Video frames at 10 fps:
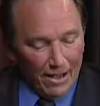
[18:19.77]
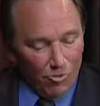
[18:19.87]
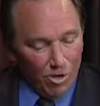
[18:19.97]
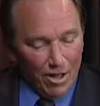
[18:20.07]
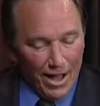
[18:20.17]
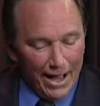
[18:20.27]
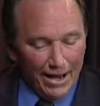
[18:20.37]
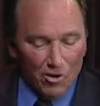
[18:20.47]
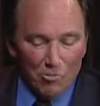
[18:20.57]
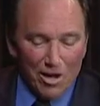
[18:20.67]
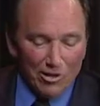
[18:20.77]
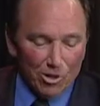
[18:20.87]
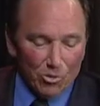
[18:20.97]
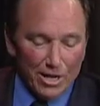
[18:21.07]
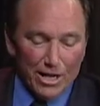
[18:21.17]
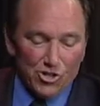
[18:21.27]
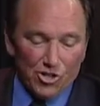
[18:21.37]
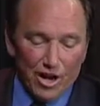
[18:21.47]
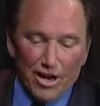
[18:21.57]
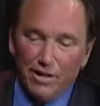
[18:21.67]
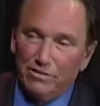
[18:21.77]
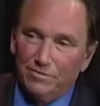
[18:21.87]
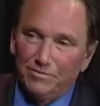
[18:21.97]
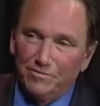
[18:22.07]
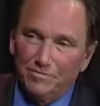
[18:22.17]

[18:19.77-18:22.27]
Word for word: yeah, but well, what, I don't but, about but, liquidation. But there's I, no there's no